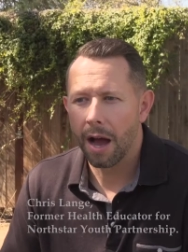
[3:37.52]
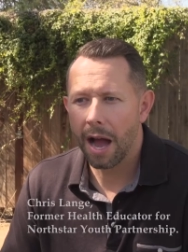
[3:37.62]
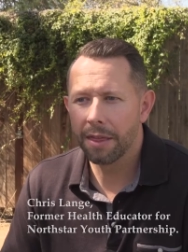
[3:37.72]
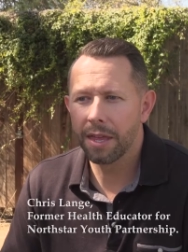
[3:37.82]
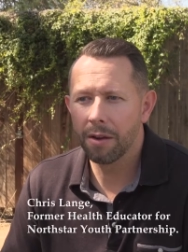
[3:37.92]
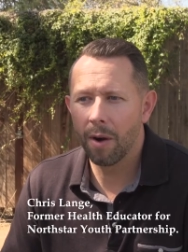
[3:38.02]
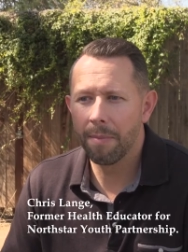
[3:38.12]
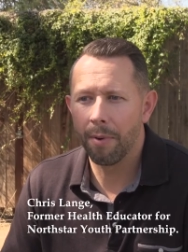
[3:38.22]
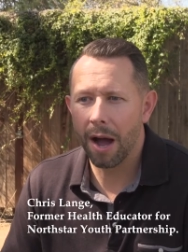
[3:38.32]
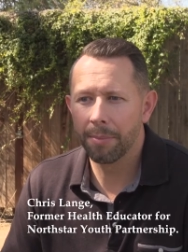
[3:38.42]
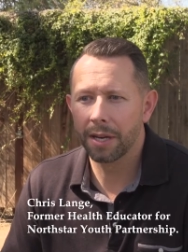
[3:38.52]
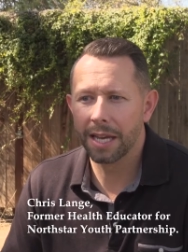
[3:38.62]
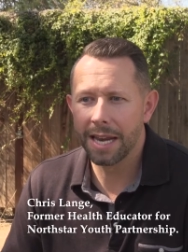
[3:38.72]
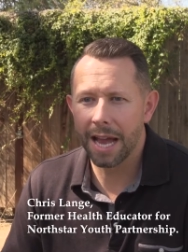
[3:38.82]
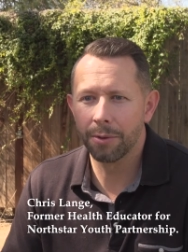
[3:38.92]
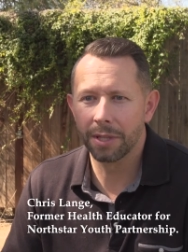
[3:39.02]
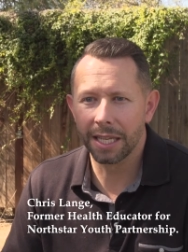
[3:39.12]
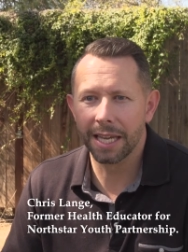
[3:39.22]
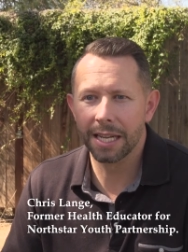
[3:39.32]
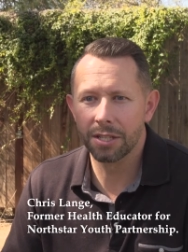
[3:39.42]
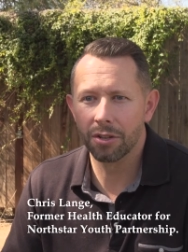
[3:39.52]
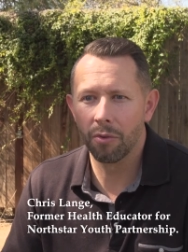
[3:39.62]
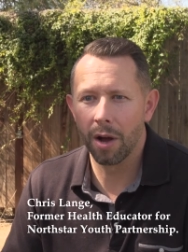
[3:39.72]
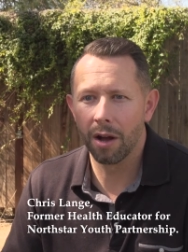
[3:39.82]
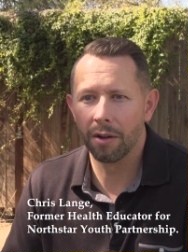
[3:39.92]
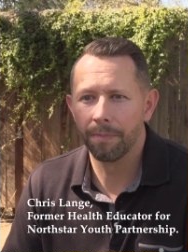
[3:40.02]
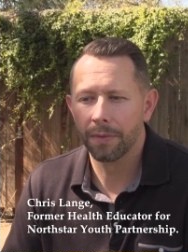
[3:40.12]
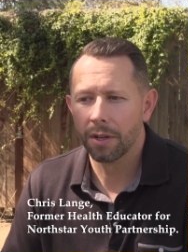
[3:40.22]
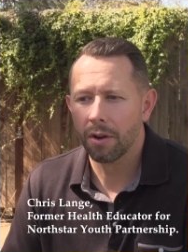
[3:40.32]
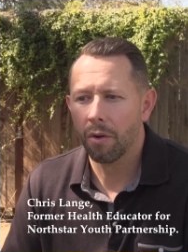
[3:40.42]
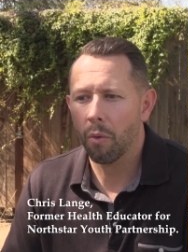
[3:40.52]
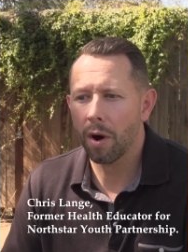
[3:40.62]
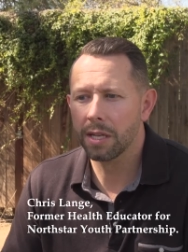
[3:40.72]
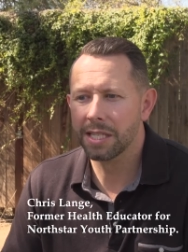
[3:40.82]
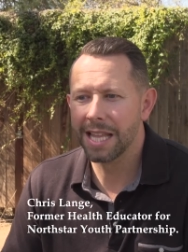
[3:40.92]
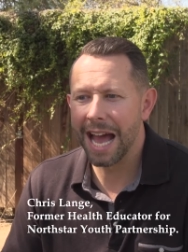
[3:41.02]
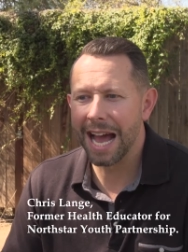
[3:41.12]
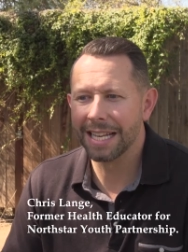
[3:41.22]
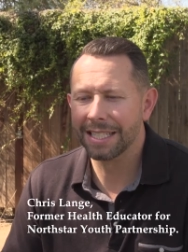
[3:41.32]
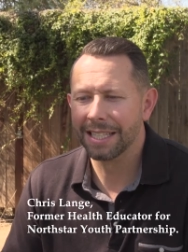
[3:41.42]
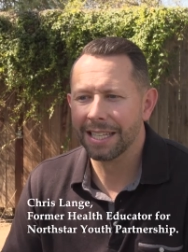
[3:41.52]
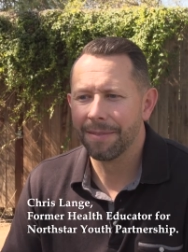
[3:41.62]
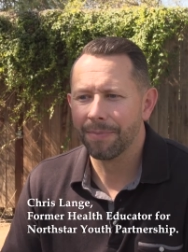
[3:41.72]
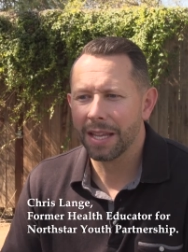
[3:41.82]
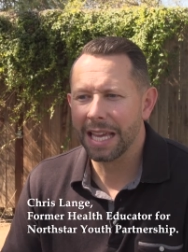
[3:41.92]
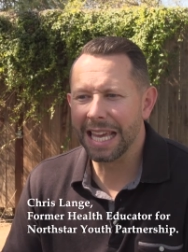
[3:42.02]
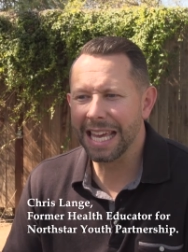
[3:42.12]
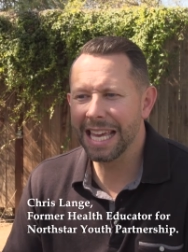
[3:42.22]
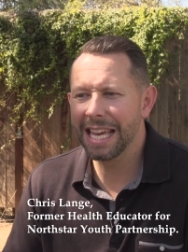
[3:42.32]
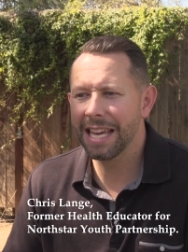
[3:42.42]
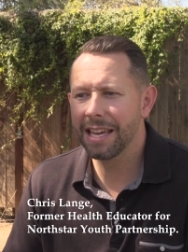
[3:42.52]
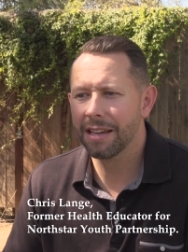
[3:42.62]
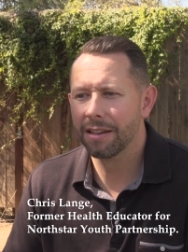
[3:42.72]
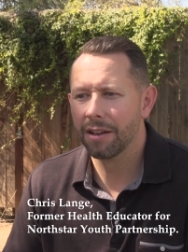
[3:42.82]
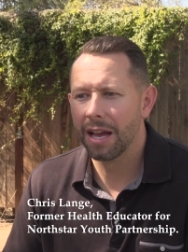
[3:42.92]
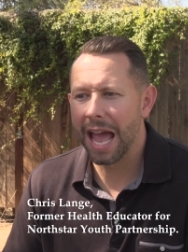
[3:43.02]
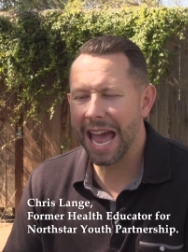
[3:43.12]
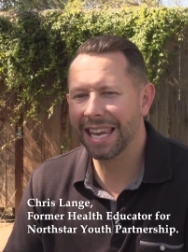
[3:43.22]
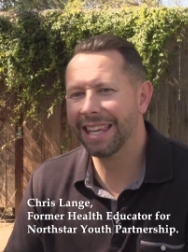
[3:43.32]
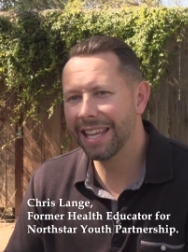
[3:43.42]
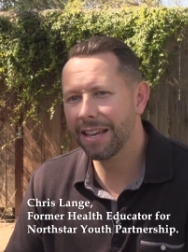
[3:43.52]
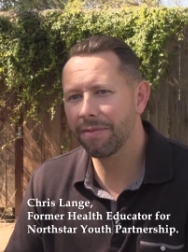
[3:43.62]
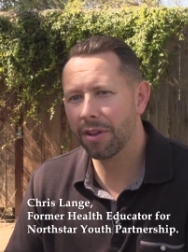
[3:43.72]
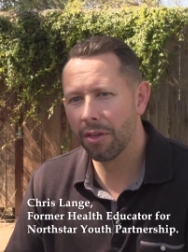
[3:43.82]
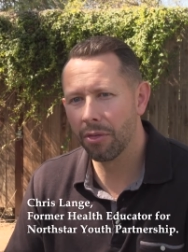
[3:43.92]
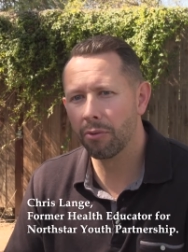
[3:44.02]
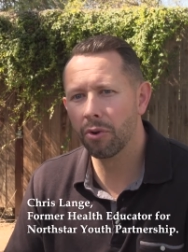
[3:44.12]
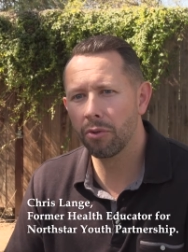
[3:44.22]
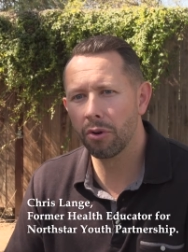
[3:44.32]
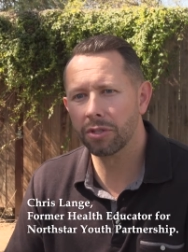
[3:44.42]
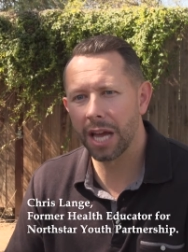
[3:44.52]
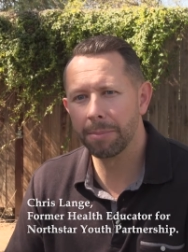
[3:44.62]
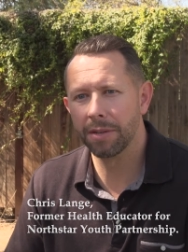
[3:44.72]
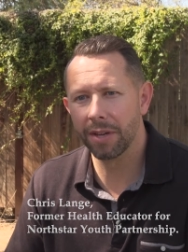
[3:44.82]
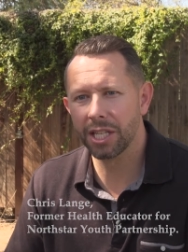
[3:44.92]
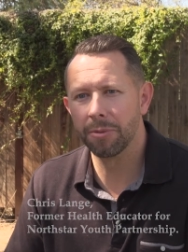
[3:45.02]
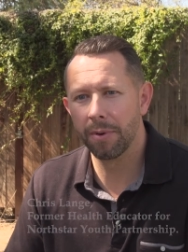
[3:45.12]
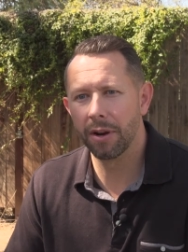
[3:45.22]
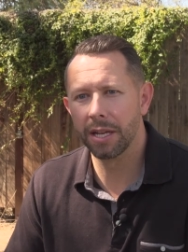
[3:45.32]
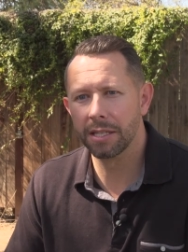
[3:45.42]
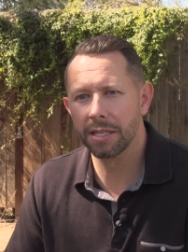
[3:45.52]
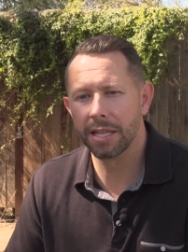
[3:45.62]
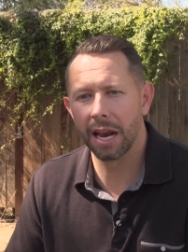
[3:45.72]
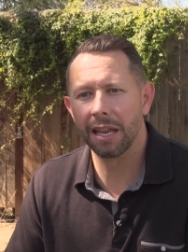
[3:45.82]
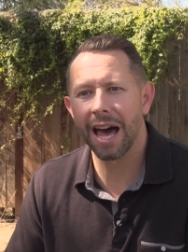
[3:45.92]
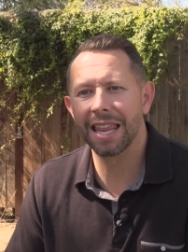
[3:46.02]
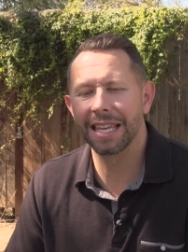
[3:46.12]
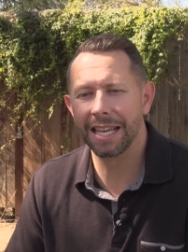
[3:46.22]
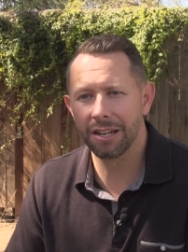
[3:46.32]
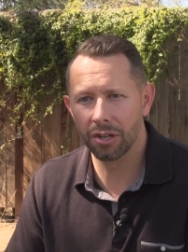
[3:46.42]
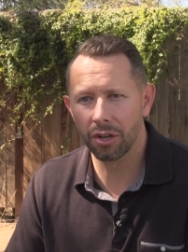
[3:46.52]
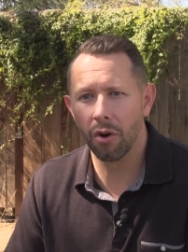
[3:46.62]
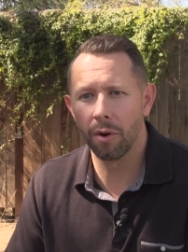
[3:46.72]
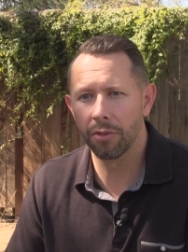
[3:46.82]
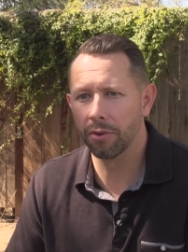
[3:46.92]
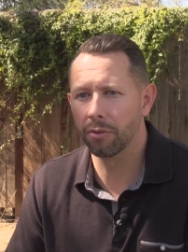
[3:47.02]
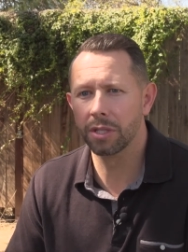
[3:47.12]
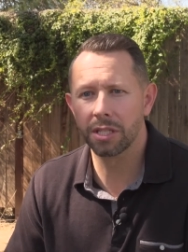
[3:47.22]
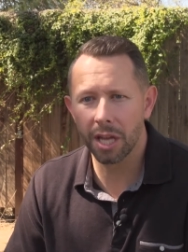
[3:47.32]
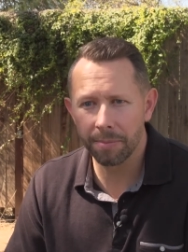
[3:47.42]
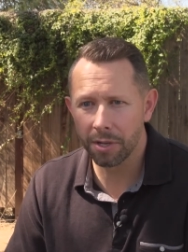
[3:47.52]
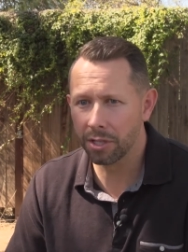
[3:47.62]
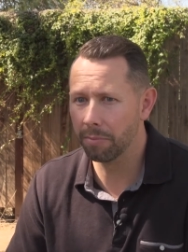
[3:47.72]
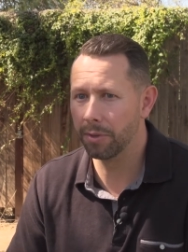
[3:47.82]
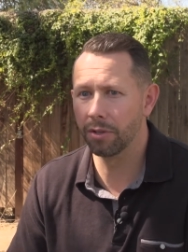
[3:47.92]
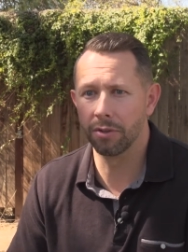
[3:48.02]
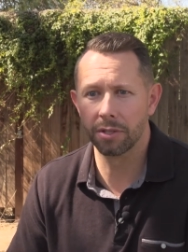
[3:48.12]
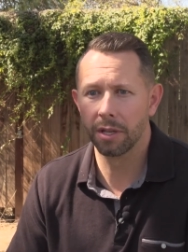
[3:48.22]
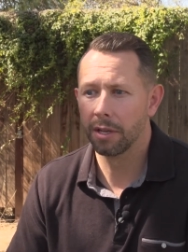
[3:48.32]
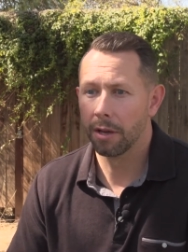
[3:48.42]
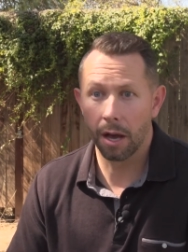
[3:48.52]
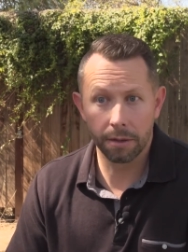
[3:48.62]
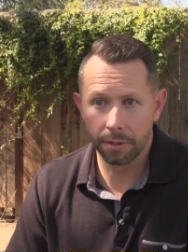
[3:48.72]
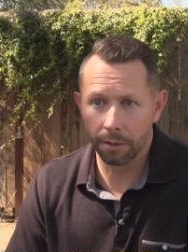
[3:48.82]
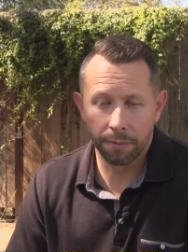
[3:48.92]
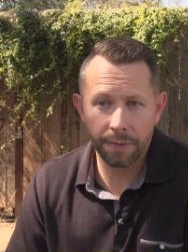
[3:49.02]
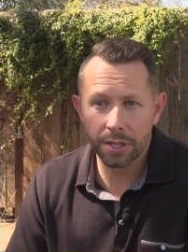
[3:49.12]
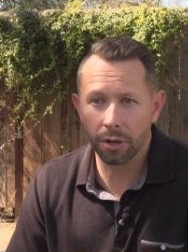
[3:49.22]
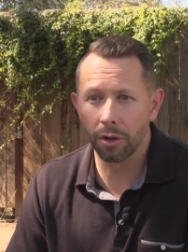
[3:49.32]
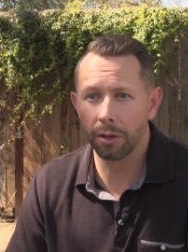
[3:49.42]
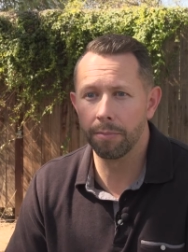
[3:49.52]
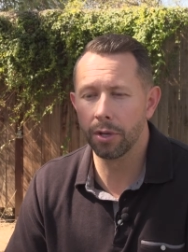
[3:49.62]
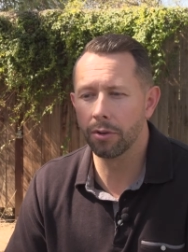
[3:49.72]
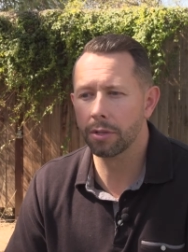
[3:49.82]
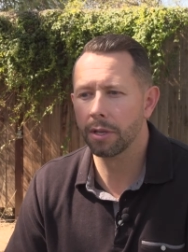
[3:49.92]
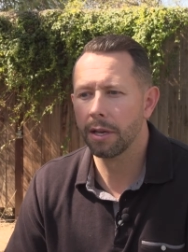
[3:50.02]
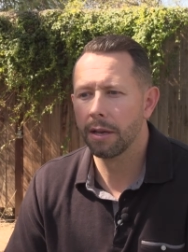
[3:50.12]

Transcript: I think why Bob could connect with the kids so well was that he had lived through those types of experiences that a lot of the kids are going through with substance abuse, you know, physical abuse.